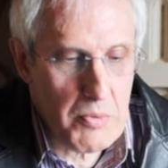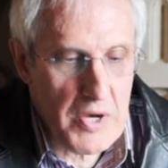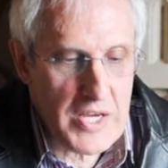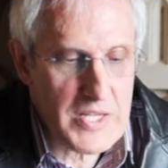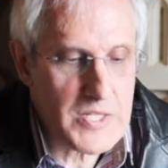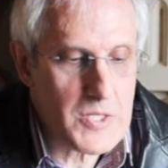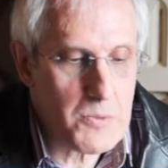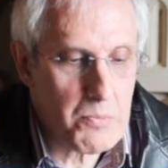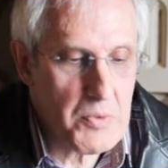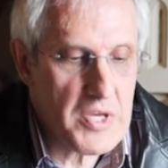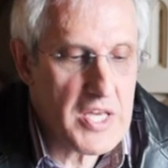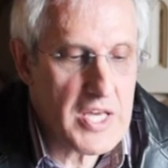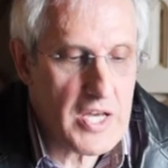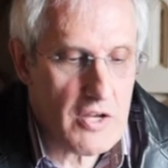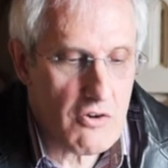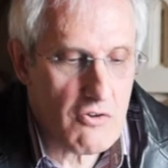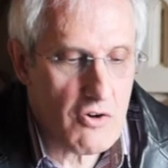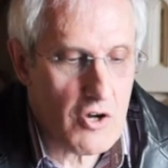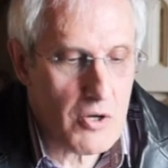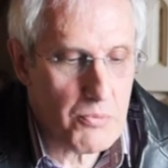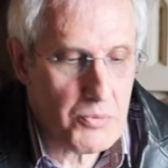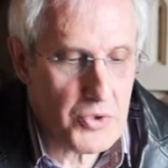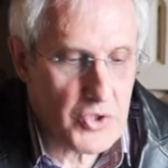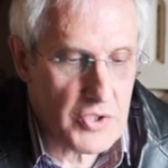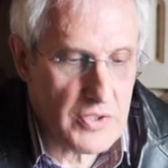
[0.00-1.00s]
by speaker
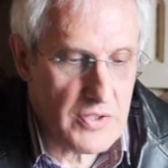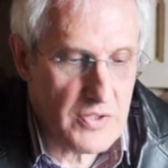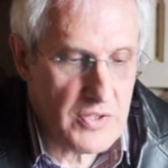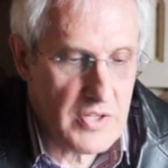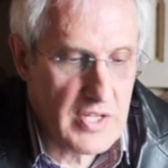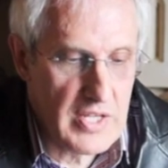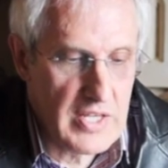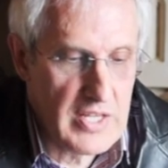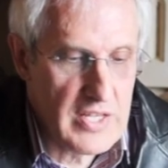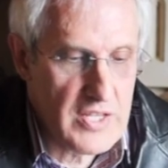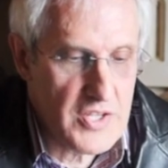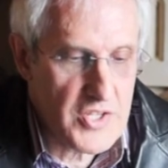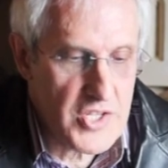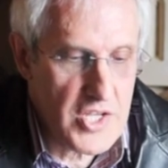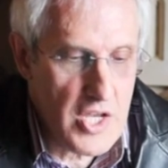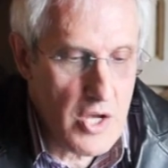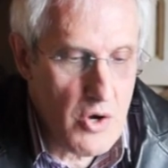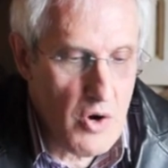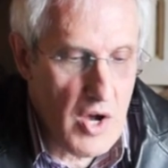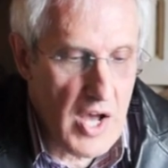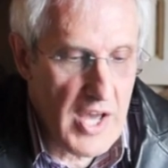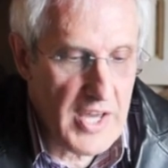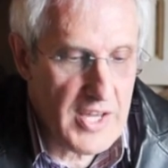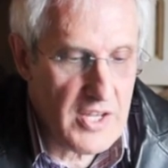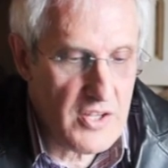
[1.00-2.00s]
option.
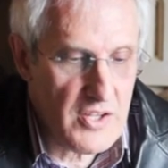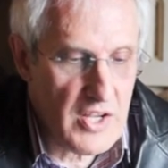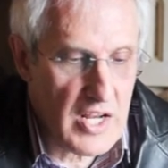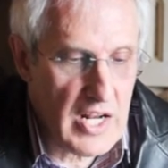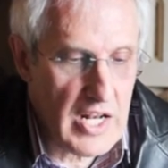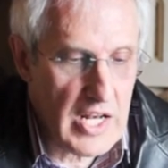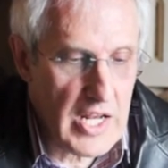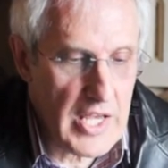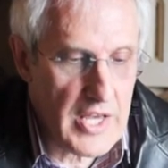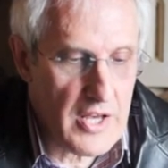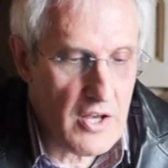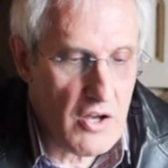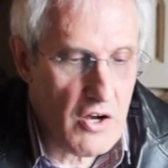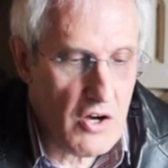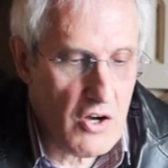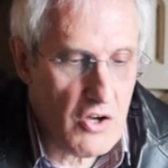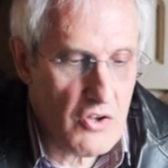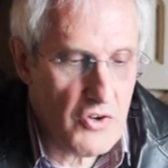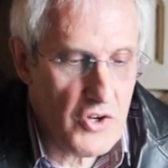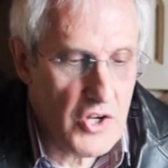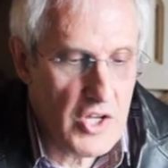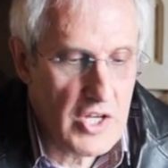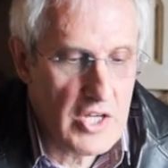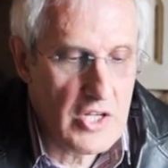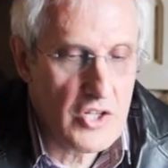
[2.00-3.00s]
So I can click
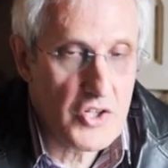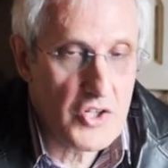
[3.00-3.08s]
on